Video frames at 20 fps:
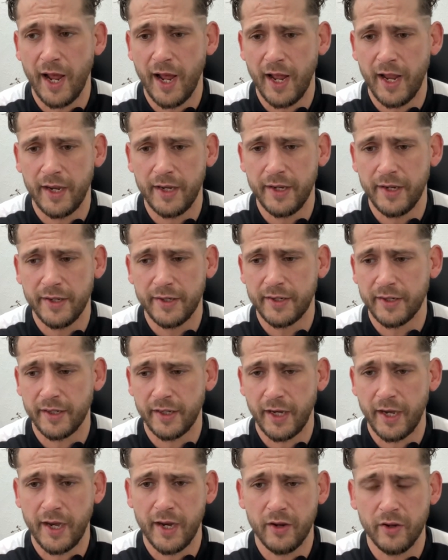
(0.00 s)
and
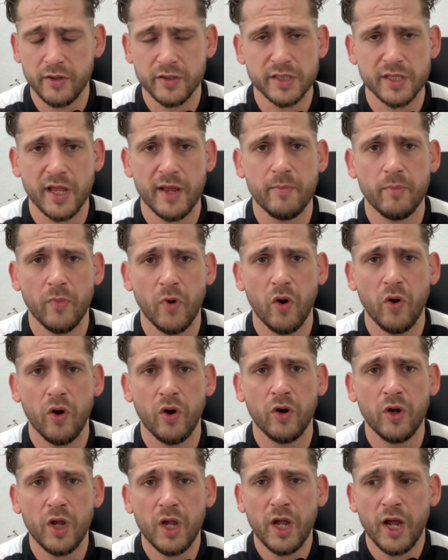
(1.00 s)
it hurts them
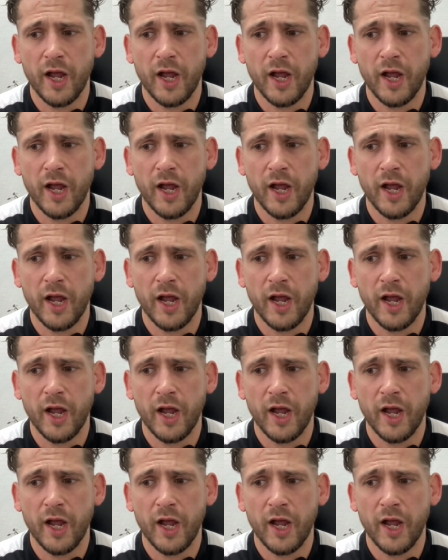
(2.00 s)
more.